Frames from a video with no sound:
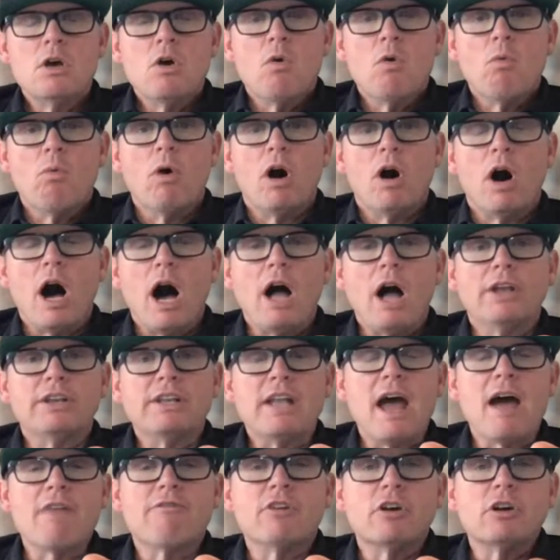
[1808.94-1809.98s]
Well, I'll
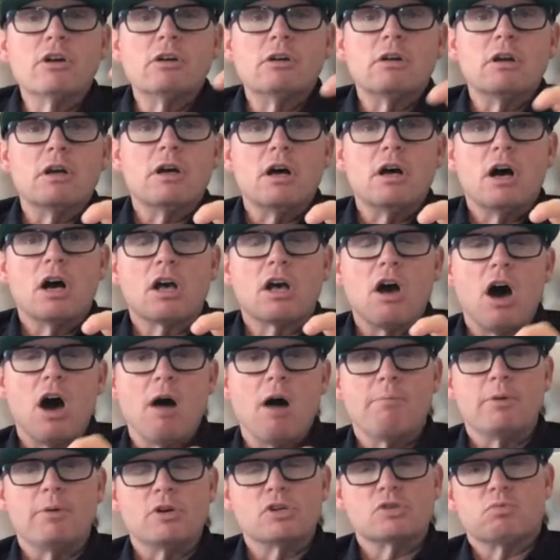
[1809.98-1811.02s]
never
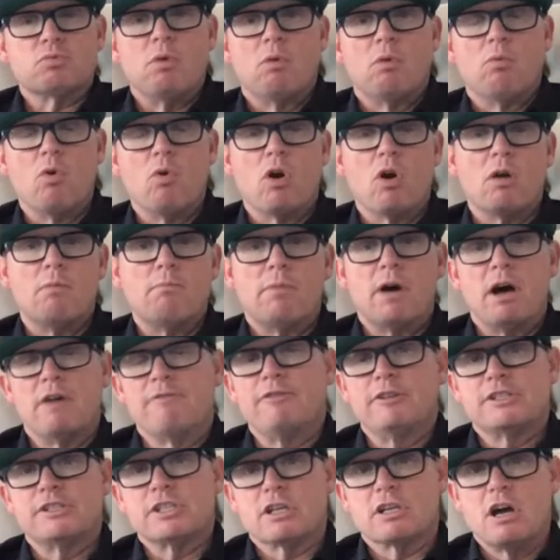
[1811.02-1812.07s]
accomplish what Warren
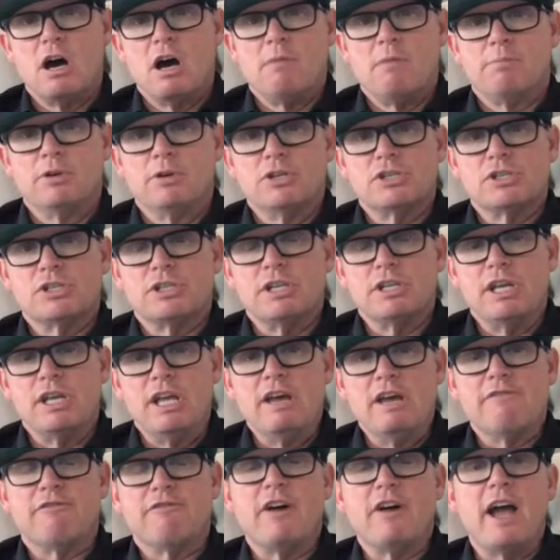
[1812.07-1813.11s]
Buffett's accomplished
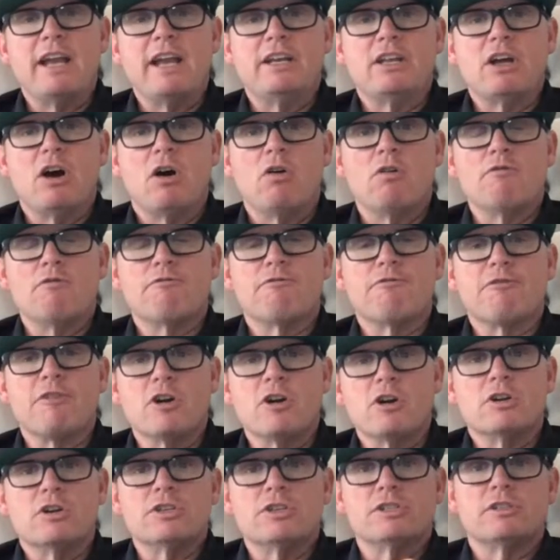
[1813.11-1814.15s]
if I don't
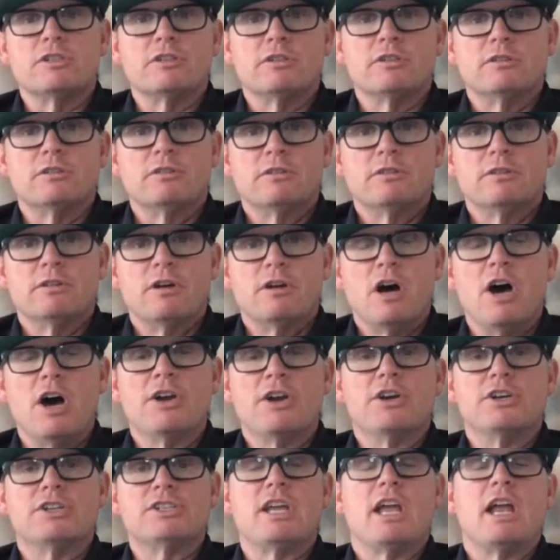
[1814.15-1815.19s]
first
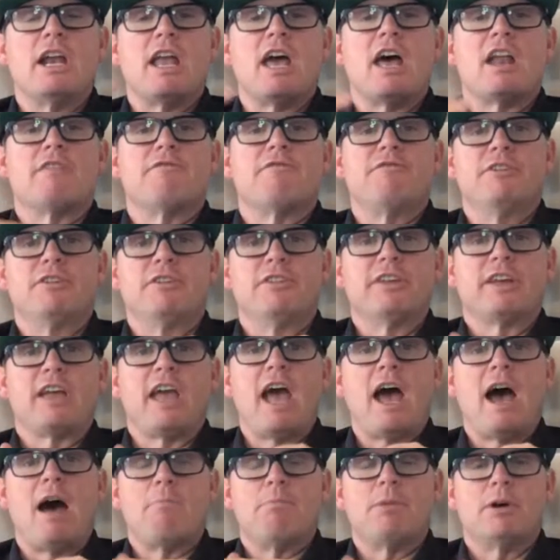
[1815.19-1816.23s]
understand how to fill the
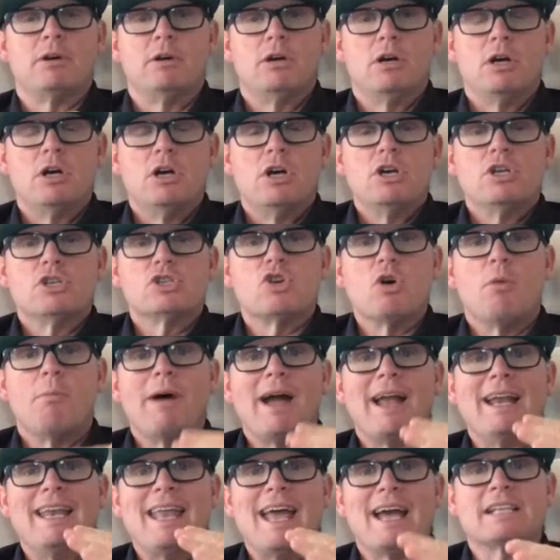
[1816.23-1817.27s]
gap. So
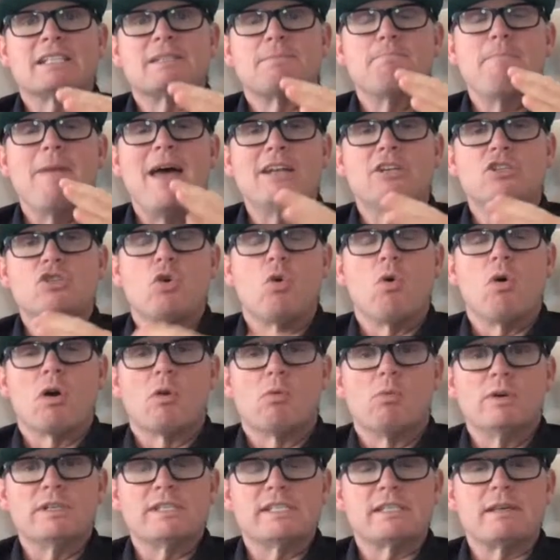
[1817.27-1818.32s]
my next
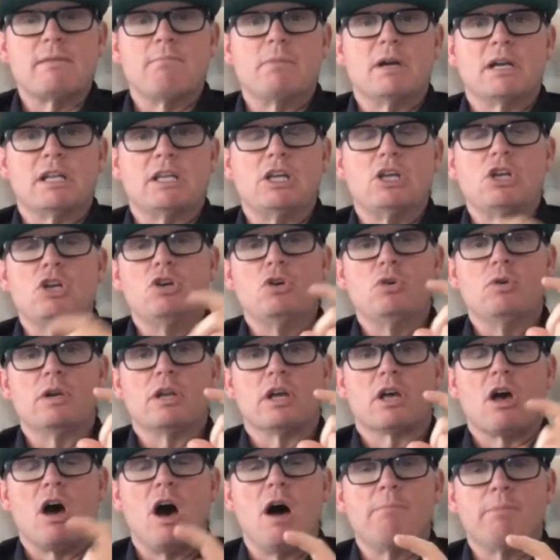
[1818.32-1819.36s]
mentor was somebody who had
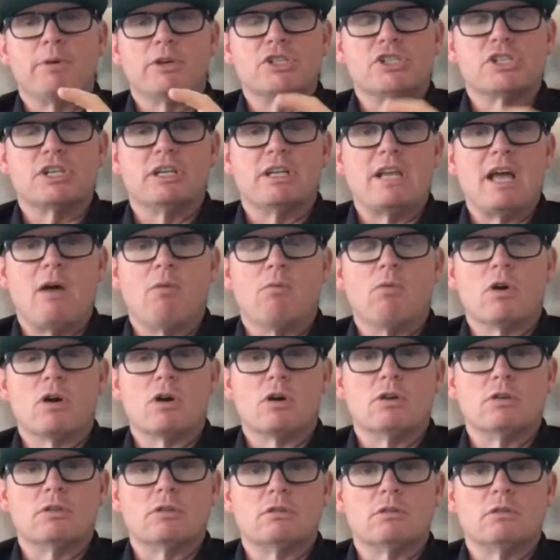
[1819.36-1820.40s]
accomplished a net
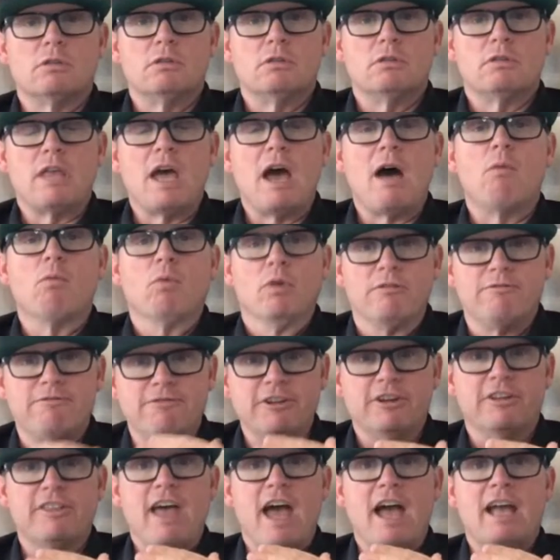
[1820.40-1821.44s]
worth that would
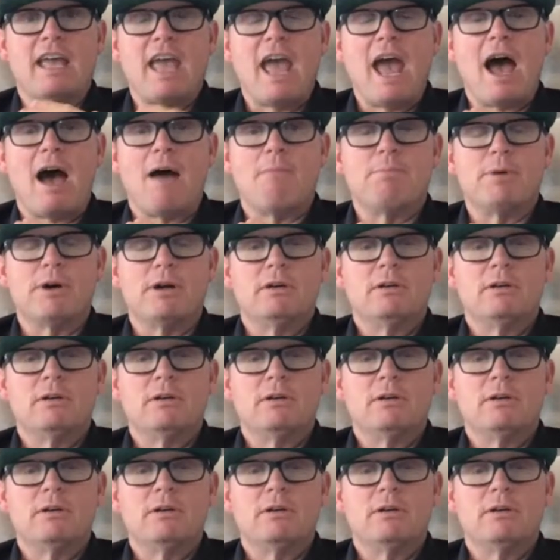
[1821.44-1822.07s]
fill that gap.